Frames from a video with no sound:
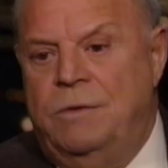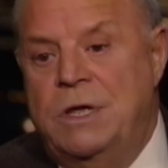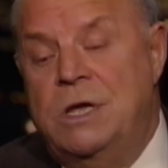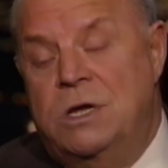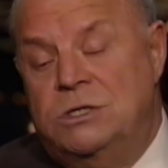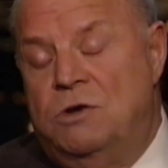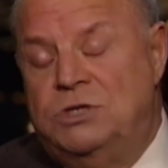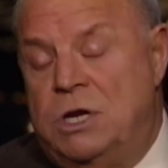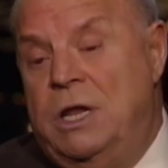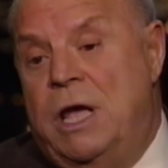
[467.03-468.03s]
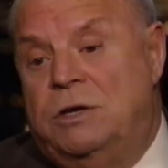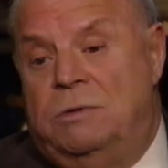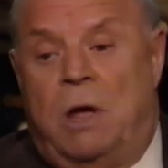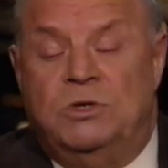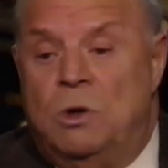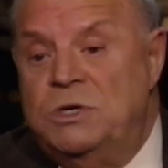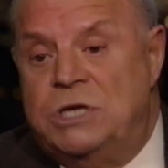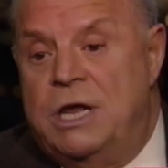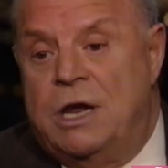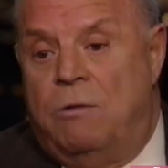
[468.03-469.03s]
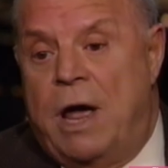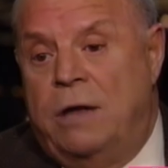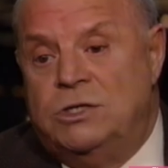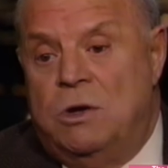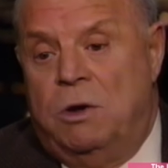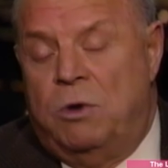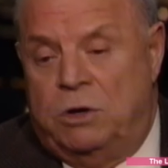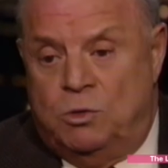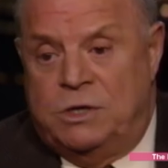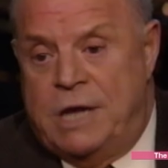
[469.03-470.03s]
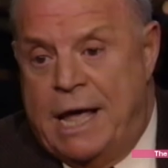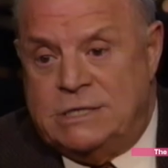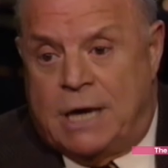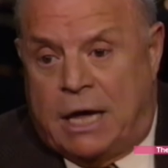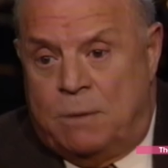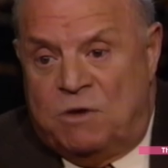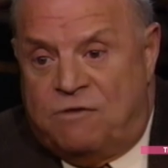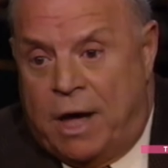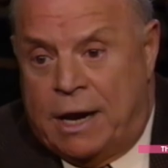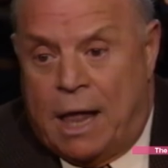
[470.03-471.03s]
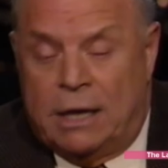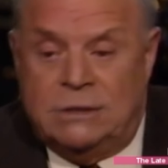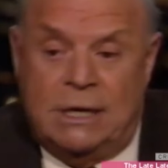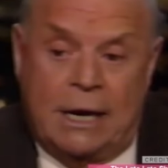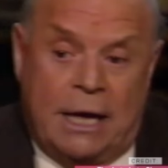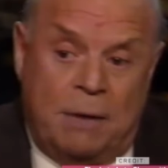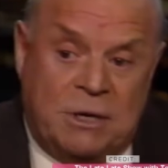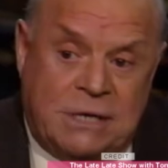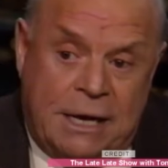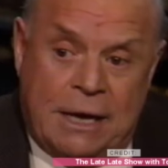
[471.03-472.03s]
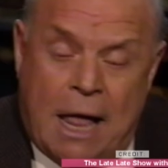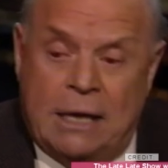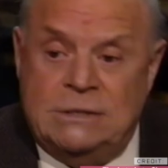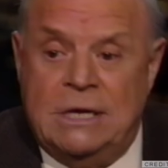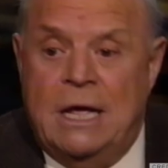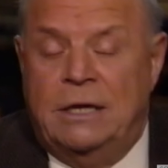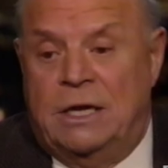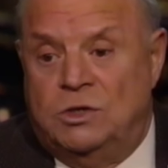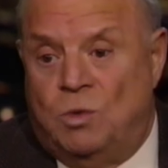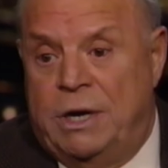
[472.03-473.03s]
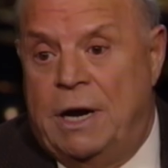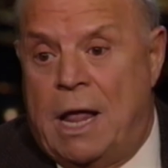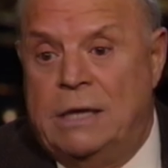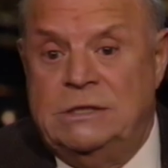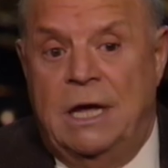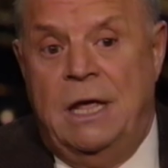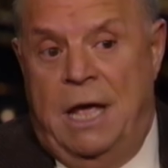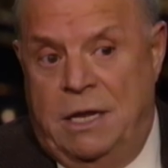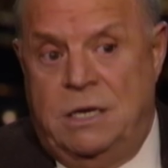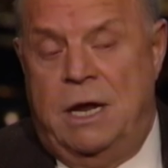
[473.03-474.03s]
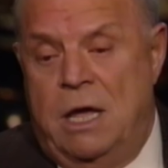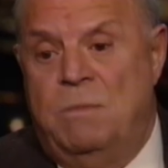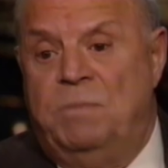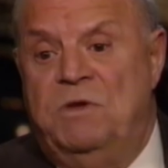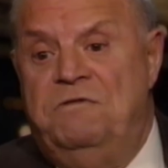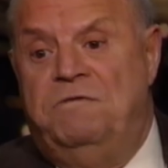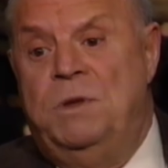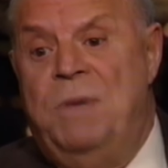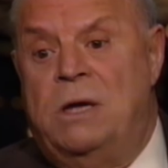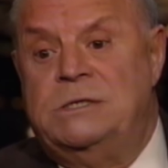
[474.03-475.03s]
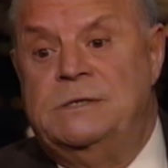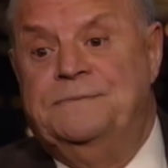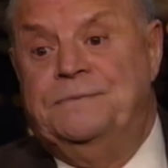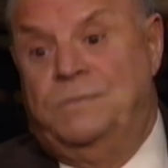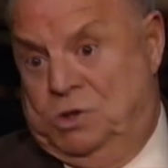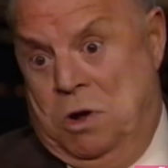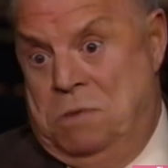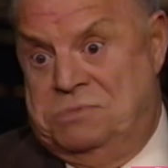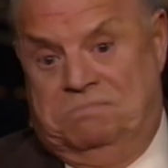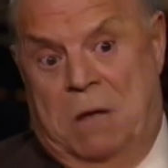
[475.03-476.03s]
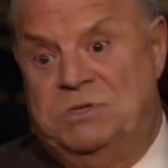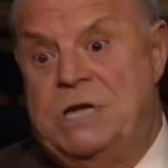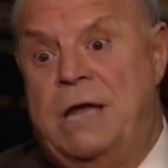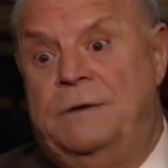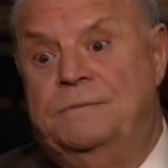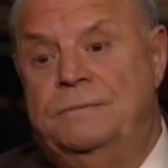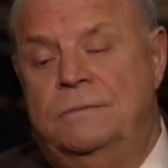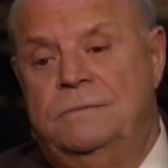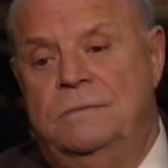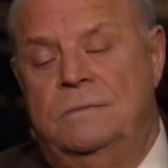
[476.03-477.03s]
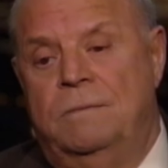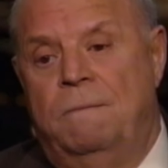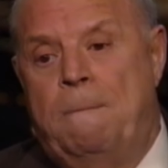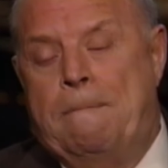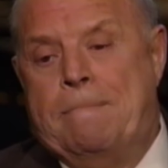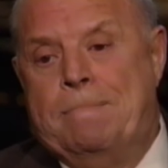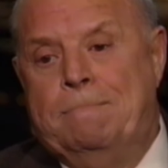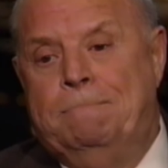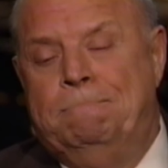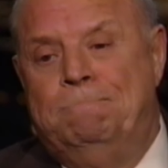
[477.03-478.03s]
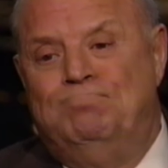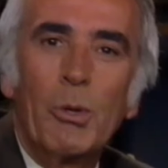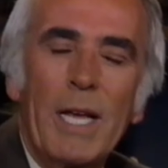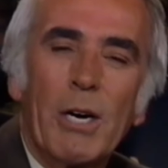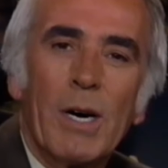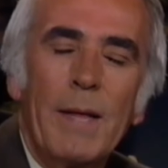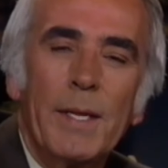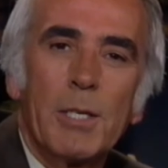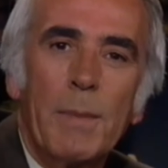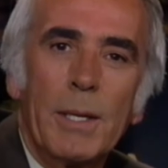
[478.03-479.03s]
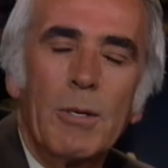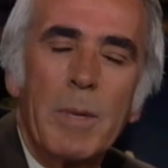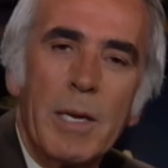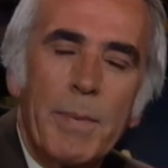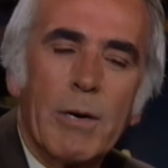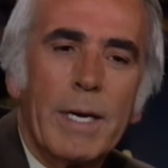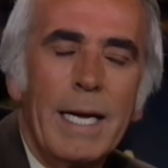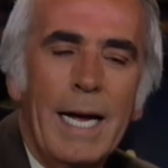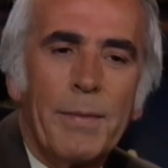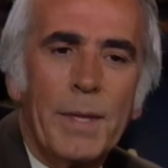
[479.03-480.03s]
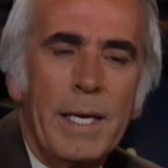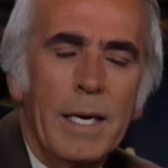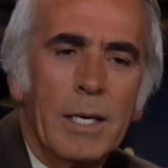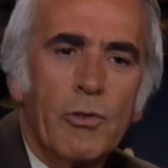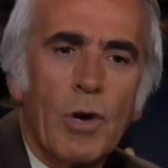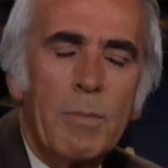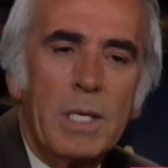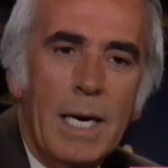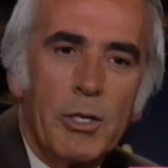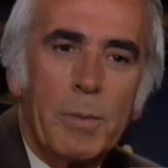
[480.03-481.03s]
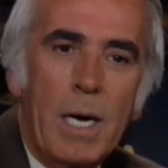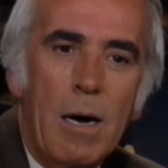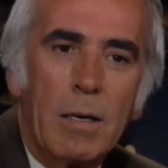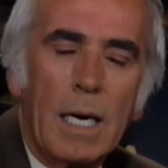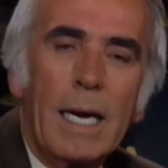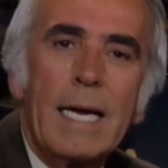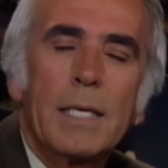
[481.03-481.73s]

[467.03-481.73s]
Yeah. So suddenly I was always kidding around. So I went to a dance. A guy gave me $5, then a guy gave me $10, then $20. And today I'm up to $50. So yeah, right, right. We are with Don Rickles, who later on this month will be appearing at the Trump Taj Mahal in Atlantic